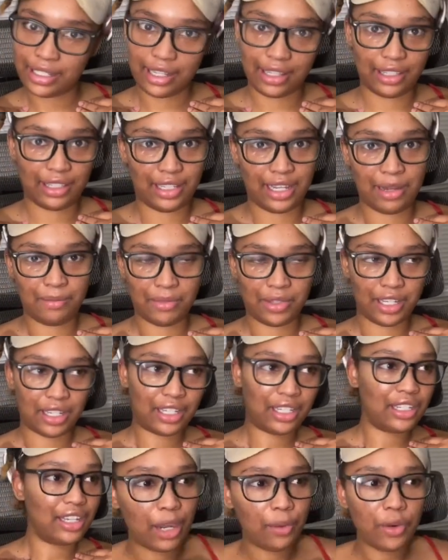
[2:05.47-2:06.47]

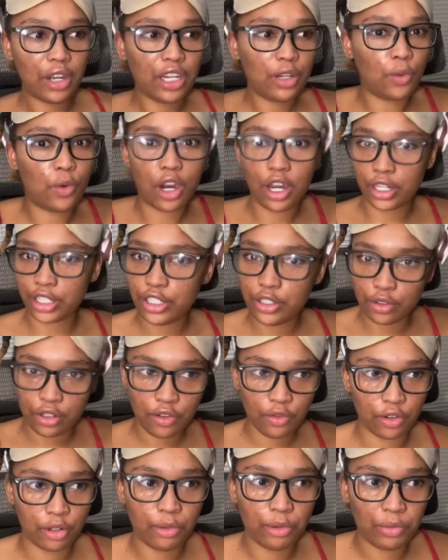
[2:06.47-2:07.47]
original. Don't put on an
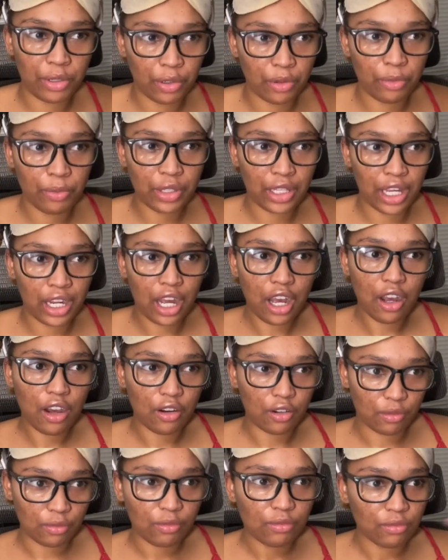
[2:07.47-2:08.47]
act. Don't try to be the
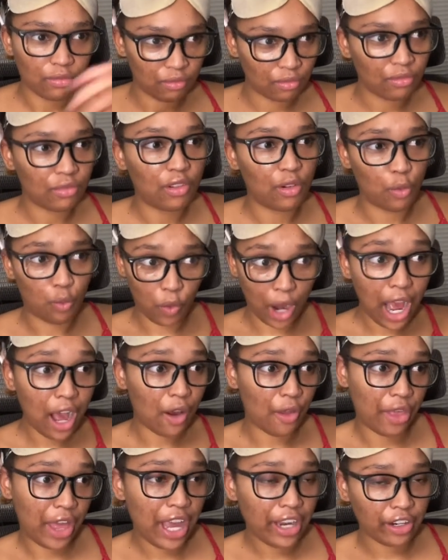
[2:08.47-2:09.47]
funniest one in,
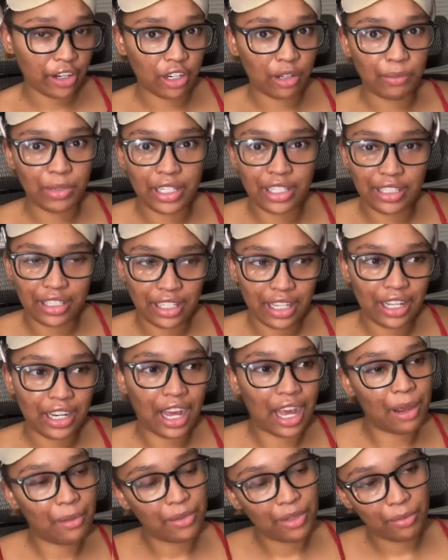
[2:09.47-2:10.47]
one in the room unless
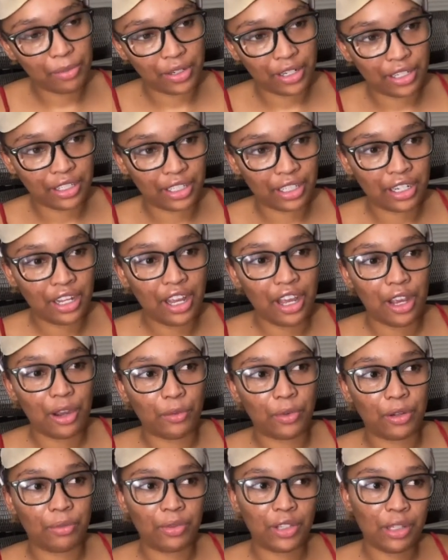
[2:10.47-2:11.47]
you are. You know what I
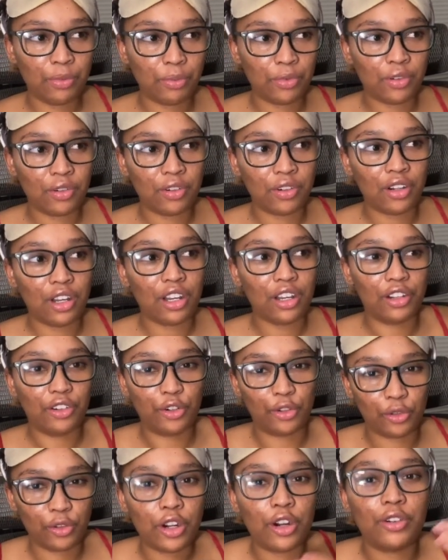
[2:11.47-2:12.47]
mean? Just just be
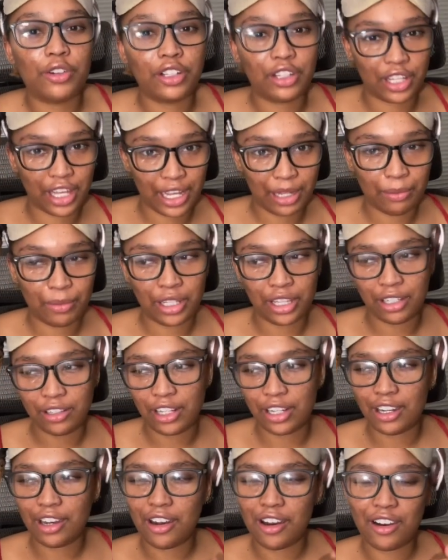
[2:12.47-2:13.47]
you,
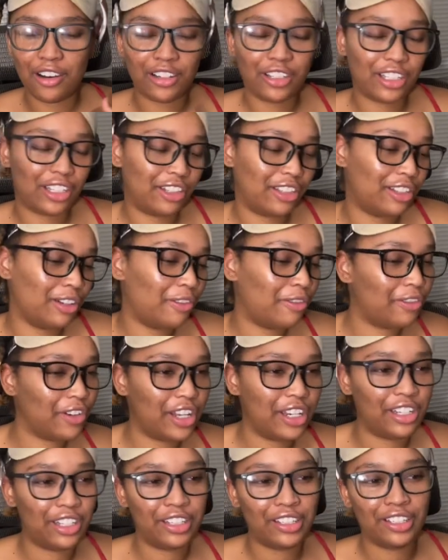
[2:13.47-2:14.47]
represent yourself
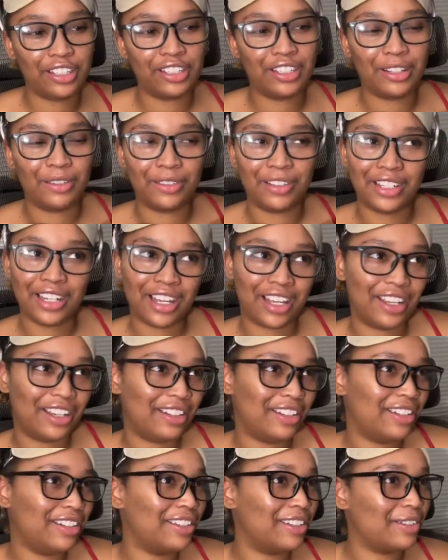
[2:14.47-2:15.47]
and never walk
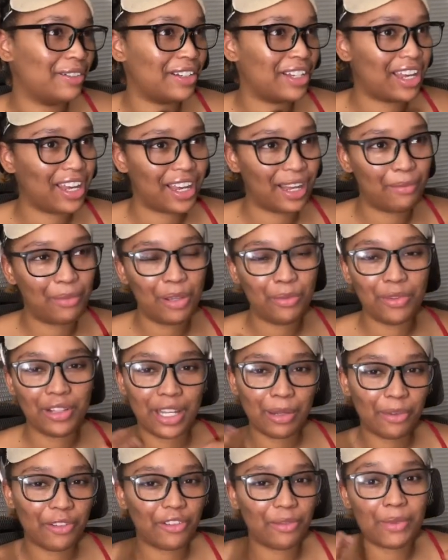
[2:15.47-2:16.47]
out the house or
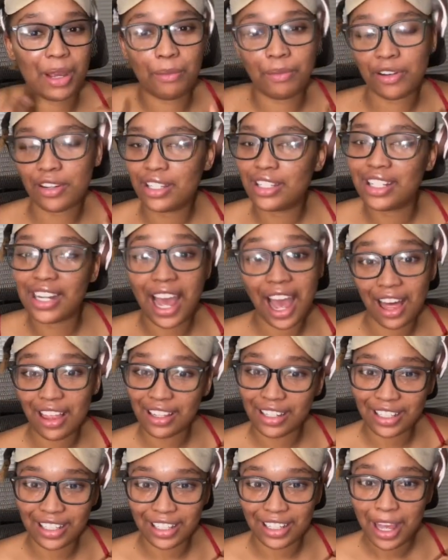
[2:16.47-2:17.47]
never post a
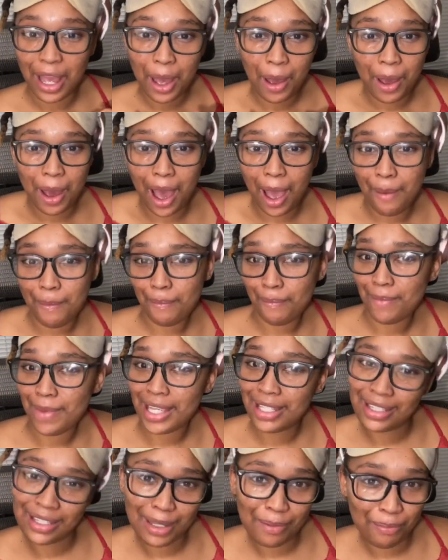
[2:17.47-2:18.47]
video looking crazy.
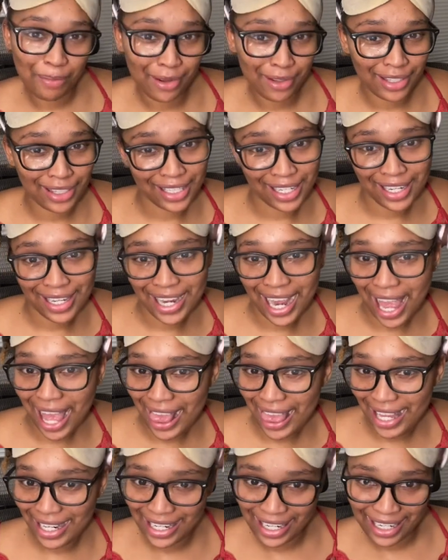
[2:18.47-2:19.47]
You know, when I was a little kid,